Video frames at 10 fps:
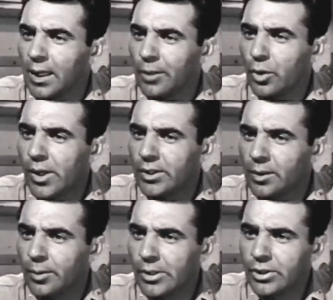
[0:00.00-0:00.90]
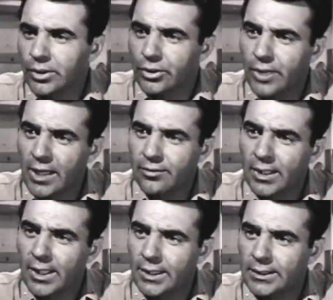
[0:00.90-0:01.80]
I'm requesting permission to try
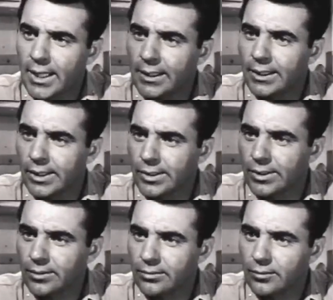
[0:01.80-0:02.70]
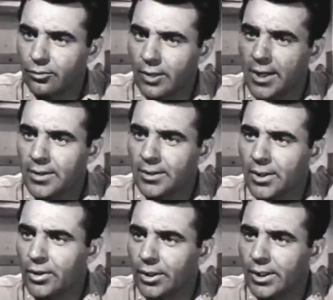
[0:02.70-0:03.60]
for contact hits rather than
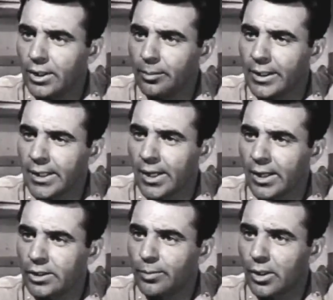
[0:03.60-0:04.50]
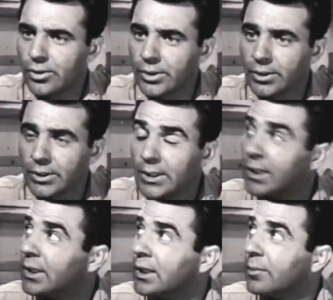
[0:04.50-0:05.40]
of the keel magnetic explosions
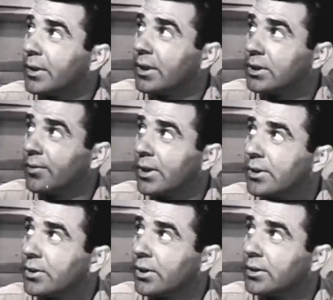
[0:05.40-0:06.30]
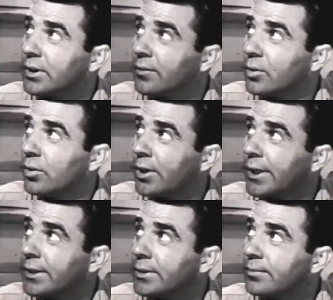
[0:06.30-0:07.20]
because of the uncertainty of the
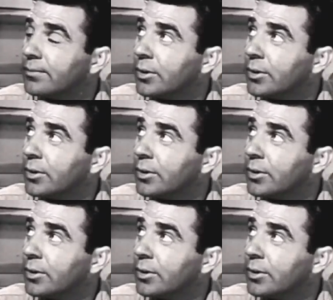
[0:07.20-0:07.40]
warheads.